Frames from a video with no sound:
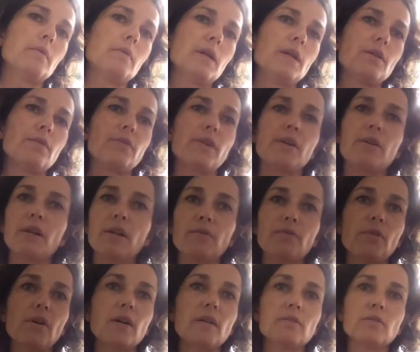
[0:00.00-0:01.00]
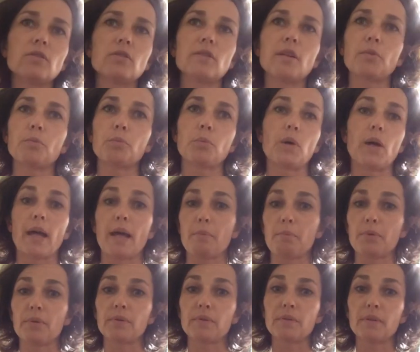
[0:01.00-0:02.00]
when you're very advanced, that will
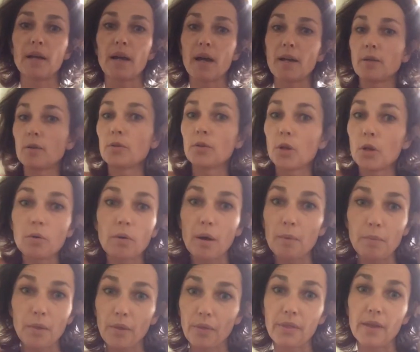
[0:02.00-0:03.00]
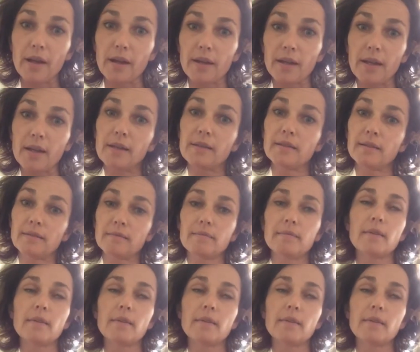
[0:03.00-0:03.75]
happen. I don't know, I'm not there yet.